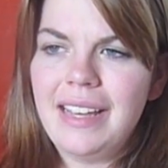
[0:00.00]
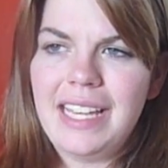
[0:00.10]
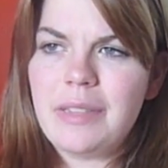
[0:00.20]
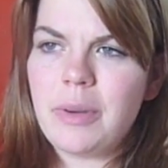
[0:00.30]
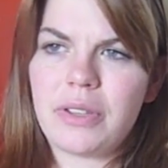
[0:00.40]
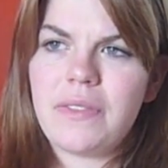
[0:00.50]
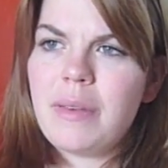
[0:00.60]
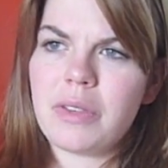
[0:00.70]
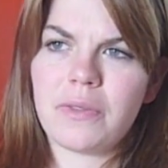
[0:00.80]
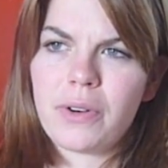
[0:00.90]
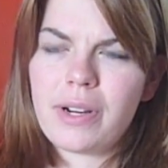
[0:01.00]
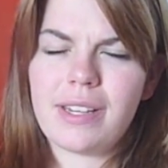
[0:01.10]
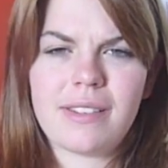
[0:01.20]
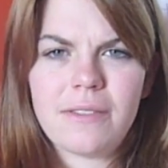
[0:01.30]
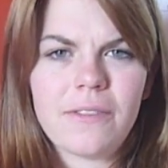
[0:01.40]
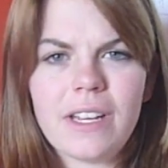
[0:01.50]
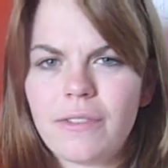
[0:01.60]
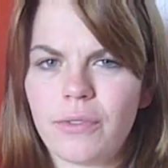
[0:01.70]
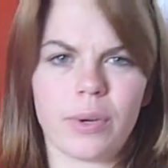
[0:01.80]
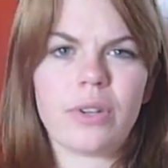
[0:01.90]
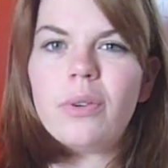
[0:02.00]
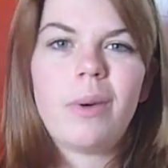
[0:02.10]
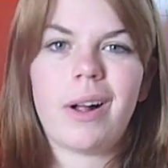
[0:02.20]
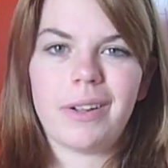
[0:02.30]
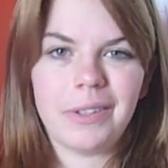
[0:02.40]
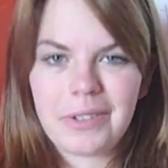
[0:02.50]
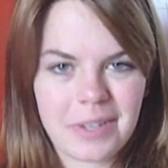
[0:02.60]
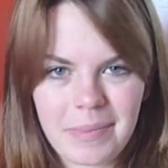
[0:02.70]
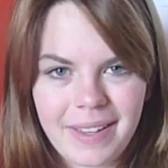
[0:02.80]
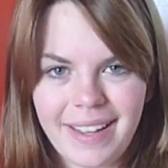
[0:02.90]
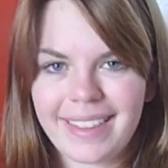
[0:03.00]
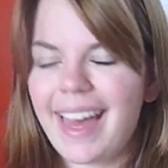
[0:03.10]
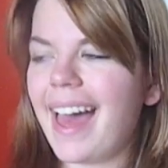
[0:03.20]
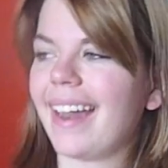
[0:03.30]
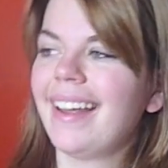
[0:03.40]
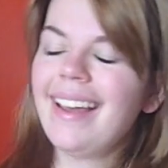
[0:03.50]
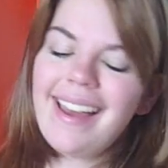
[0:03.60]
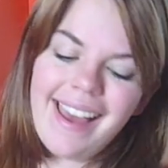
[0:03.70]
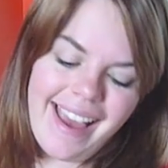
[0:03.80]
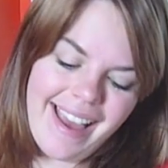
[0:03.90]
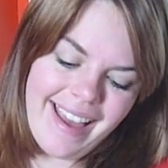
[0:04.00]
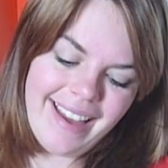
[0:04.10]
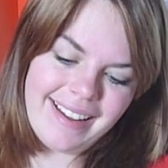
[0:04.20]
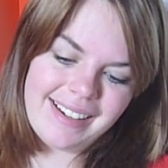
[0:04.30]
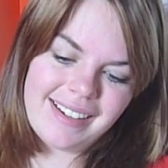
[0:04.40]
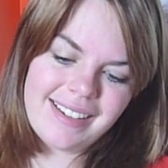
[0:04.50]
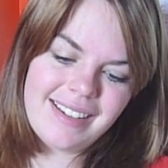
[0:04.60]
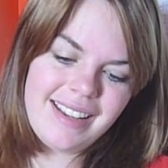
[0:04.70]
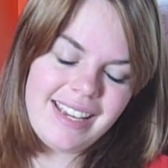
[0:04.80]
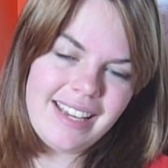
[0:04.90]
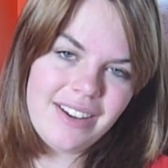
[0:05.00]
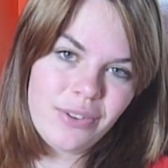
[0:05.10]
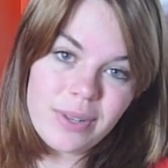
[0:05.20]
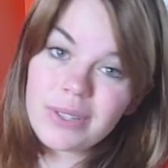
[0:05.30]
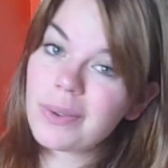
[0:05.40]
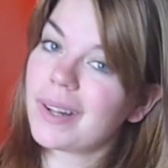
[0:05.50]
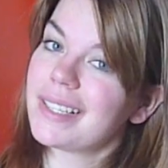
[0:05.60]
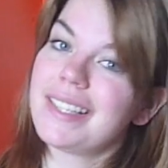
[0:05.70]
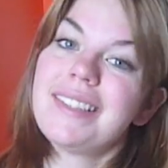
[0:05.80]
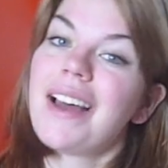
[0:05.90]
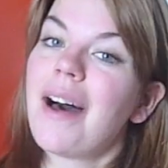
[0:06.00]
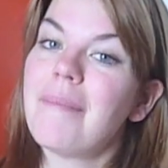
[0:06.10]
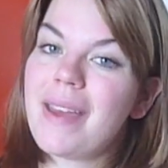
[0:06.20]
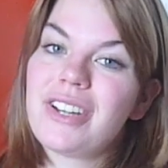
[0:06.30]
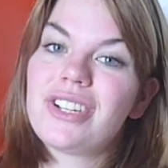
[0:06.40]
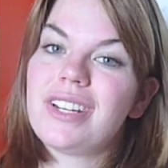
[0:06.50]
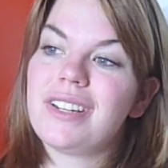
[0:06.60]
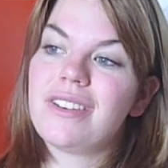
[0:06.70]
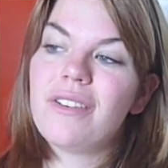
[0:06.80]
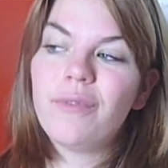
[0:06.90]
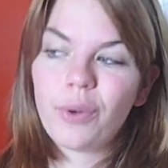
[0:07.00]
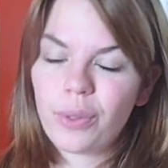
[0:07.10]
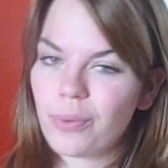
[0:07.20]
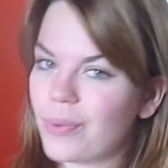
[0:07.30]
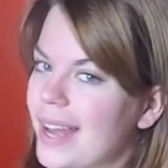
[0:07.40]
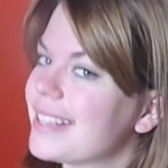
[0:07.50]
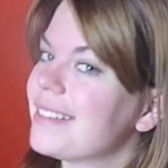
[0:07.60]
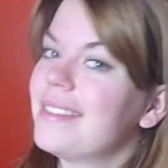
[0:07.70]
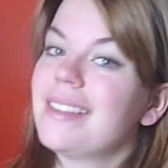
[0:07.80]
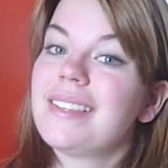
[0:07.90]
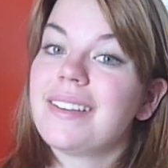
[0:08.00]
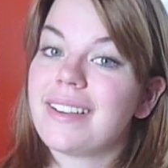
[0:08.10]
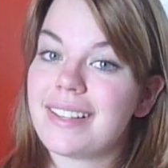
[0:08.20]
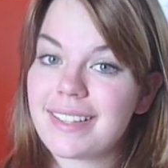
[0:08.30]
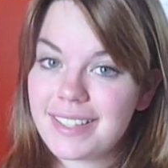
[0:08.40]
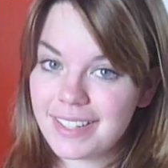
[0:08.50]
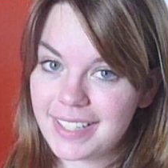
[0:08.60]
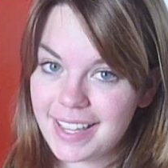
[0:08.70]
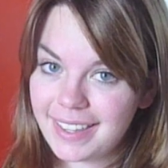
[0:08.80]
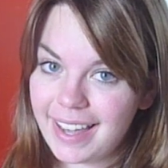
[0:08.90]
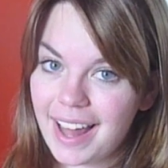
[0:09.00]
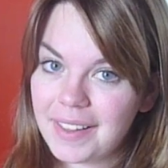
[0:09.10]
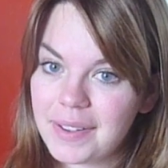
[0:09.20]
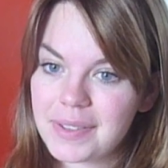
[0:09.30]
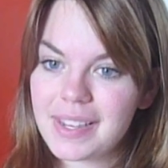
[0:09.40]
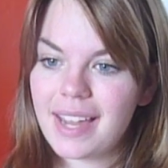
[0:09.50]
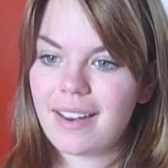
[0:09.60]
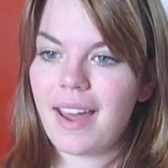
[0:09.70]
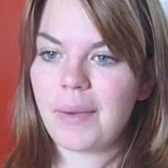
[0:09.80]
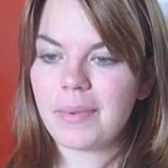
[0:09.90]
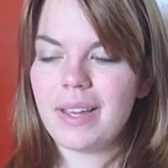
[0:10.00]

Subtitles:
he's most famous for his defeat of Grindelwald or something like that. And Grindelwald is not mentioned for the rest of the series until Deathly Hallows, and